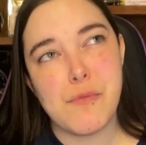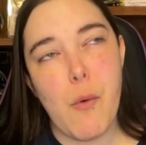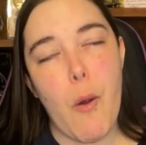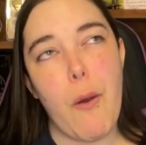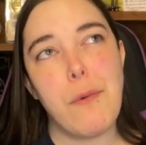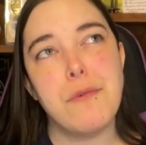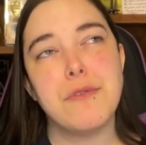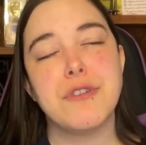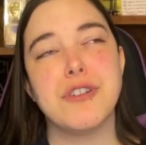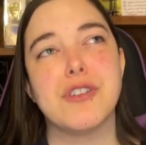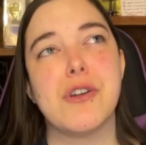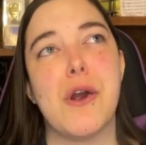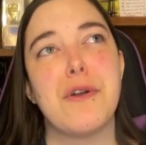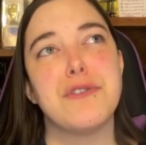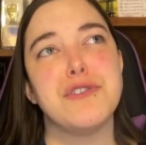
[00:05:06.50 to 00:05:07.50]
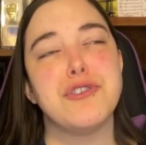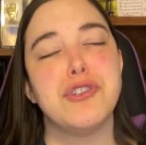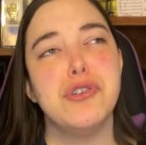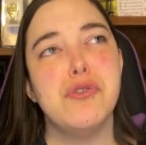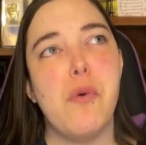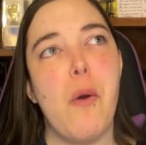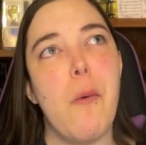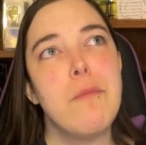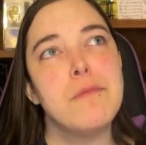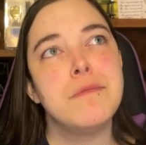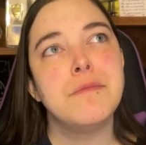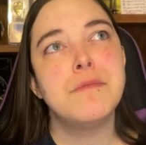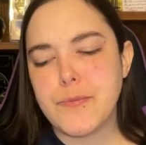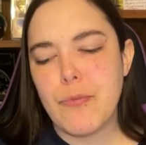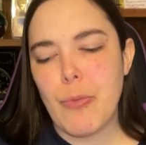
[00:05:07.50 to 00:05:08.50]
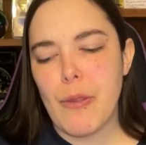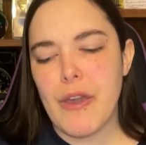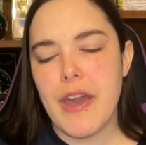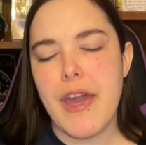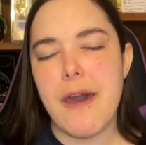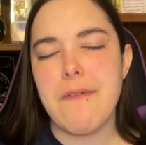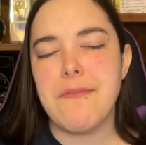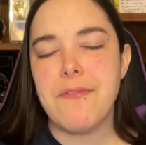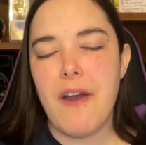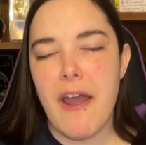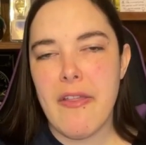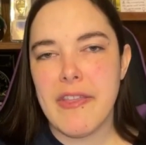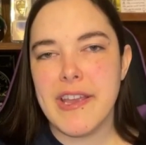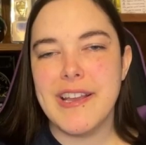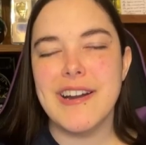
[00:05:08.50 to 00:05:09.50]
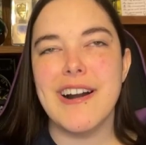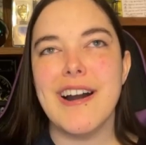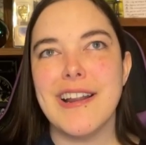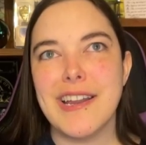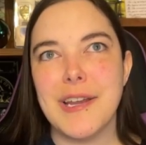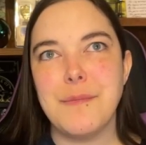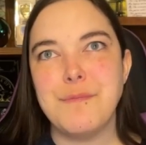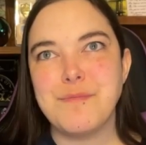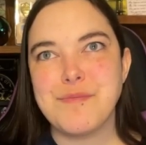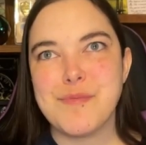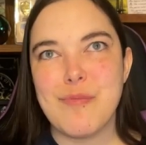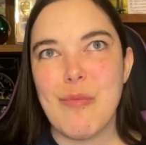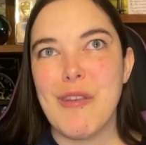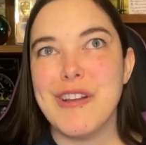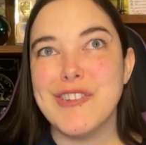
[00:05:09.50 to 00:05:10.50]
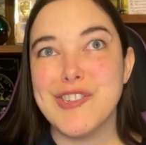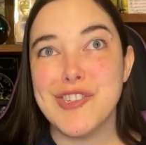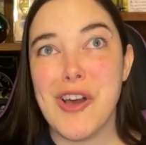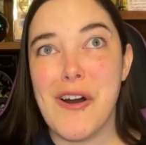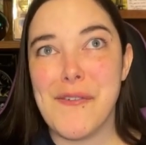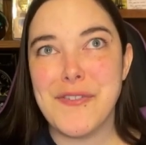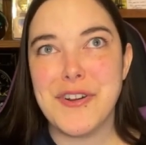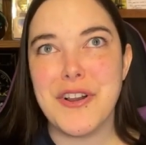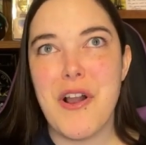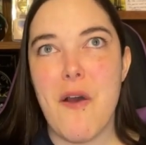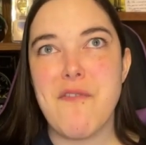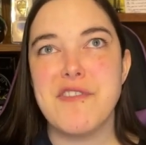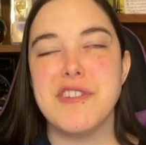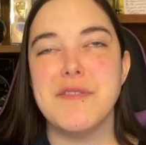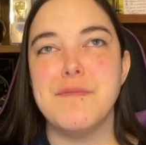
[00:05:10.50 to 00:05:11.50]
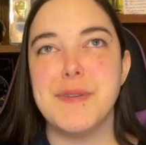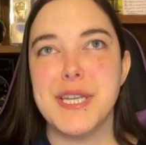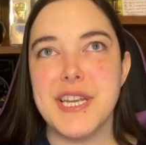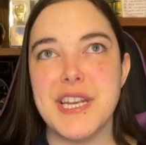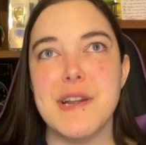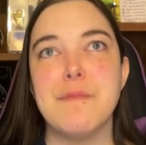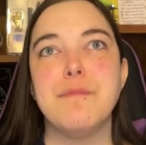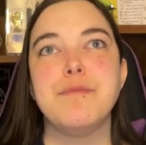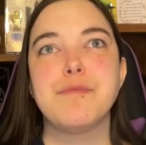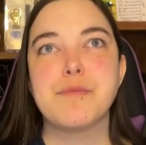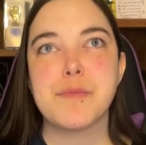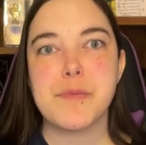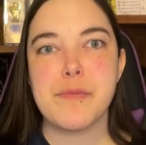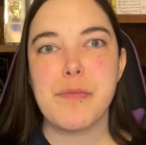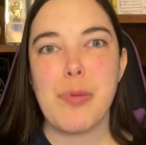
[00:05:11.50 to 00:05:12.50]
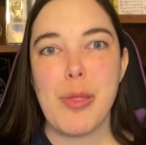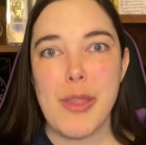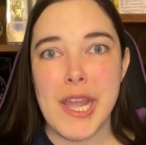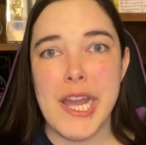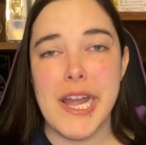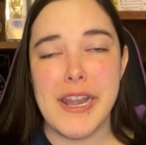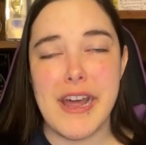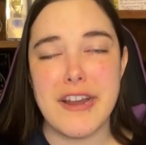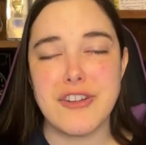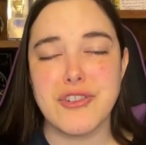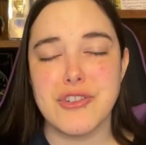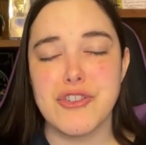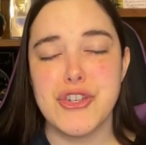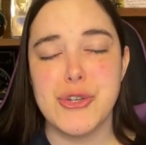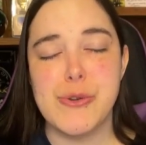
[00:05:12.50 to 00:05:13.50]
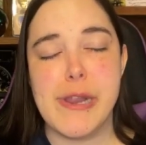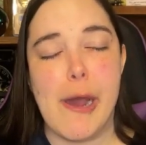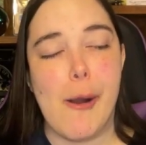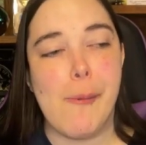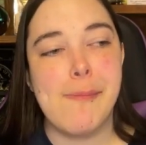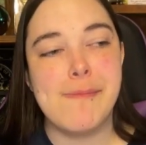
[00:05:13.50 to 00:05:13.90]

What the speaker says: Ooh, it's just hard to chew. Okay, I finally got it soft enough to be an actual chew now.